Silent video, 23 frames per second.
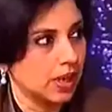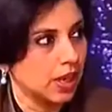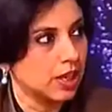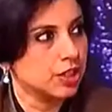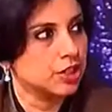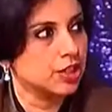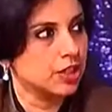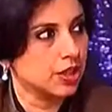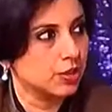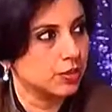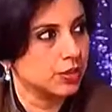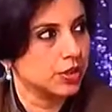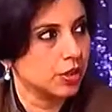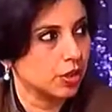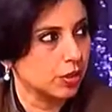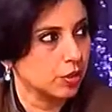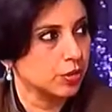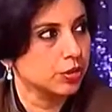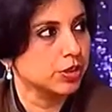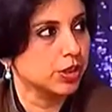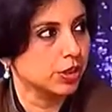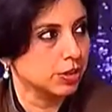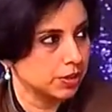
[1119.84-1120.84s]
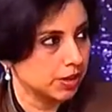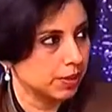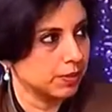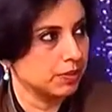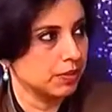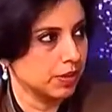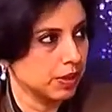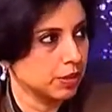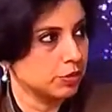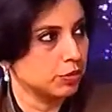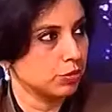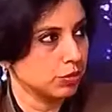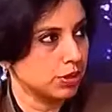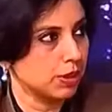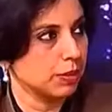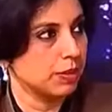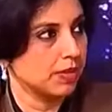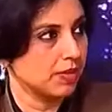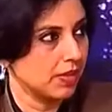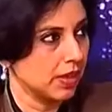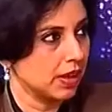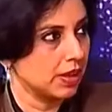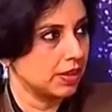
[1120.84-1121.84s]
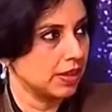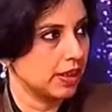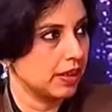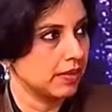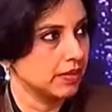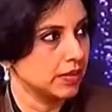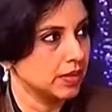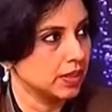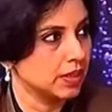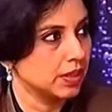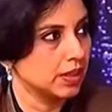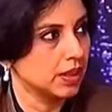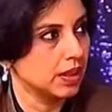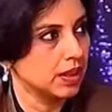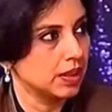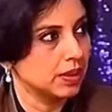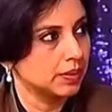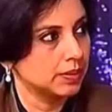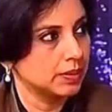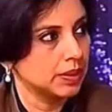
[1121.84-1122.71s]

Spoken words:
when Aceh was closer to some of our naval